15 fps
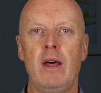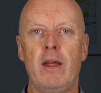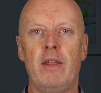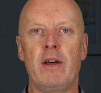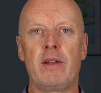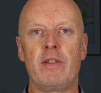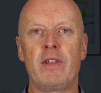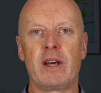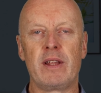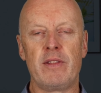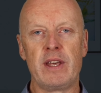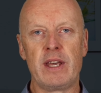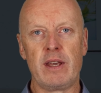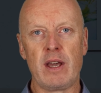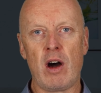
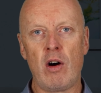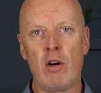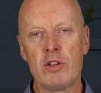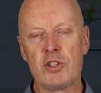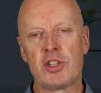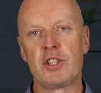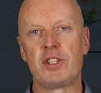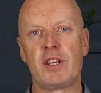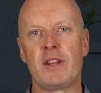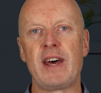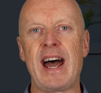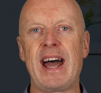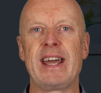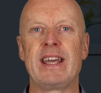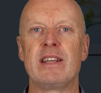The answer to
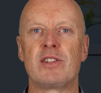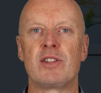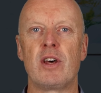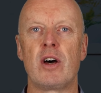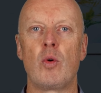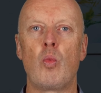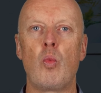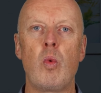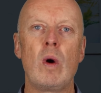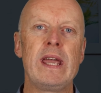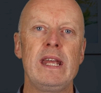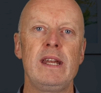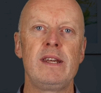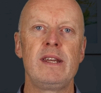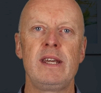that is that
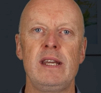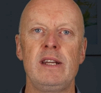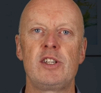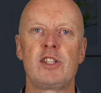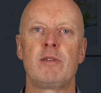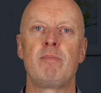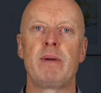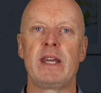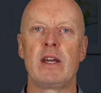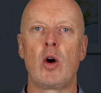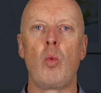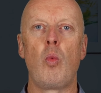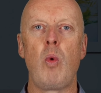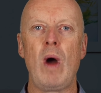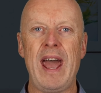we need to be
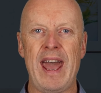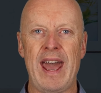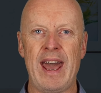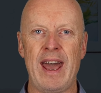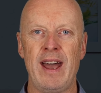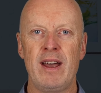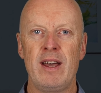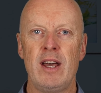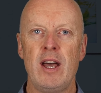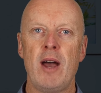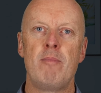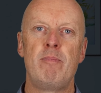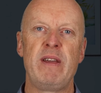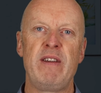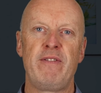aware
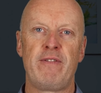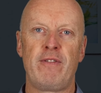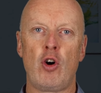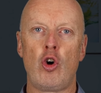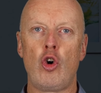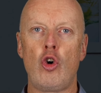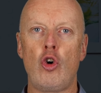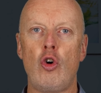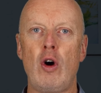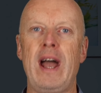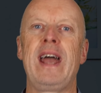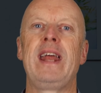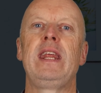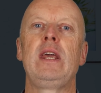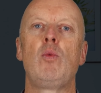before
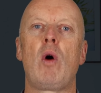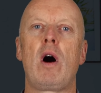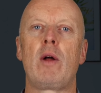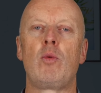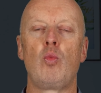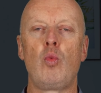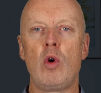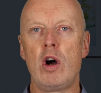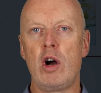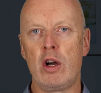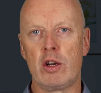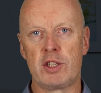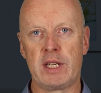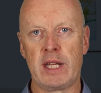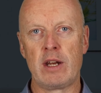anyone
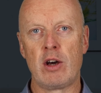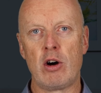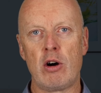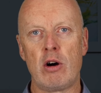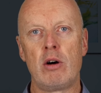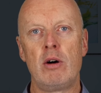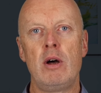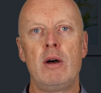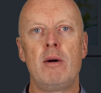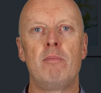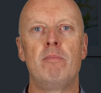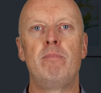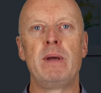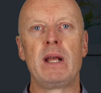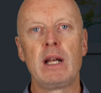works in our
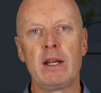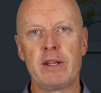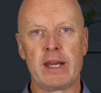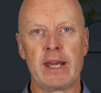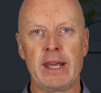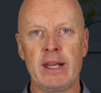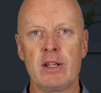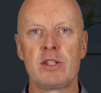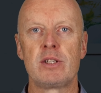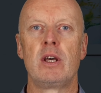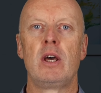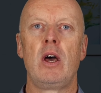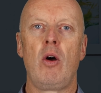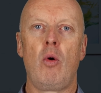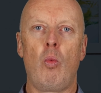buildings
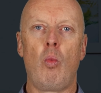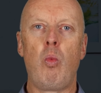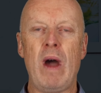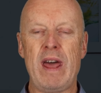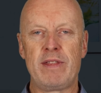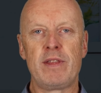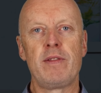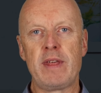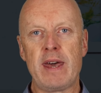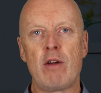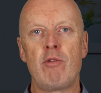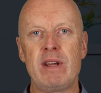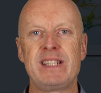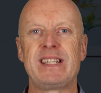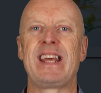whether
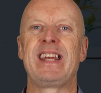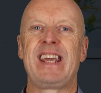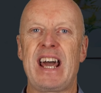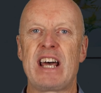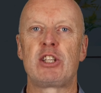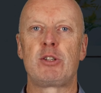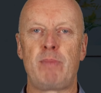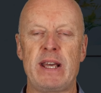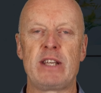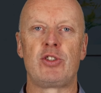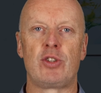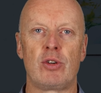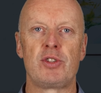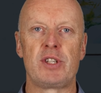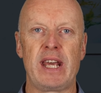there is any
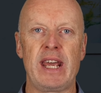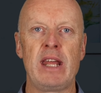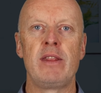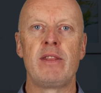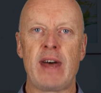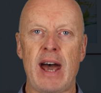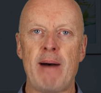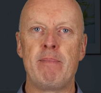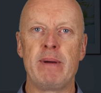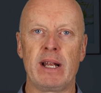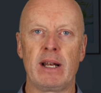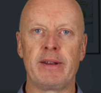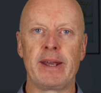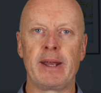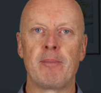asbestos in that
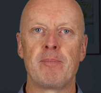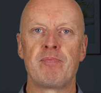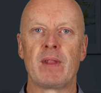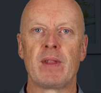building.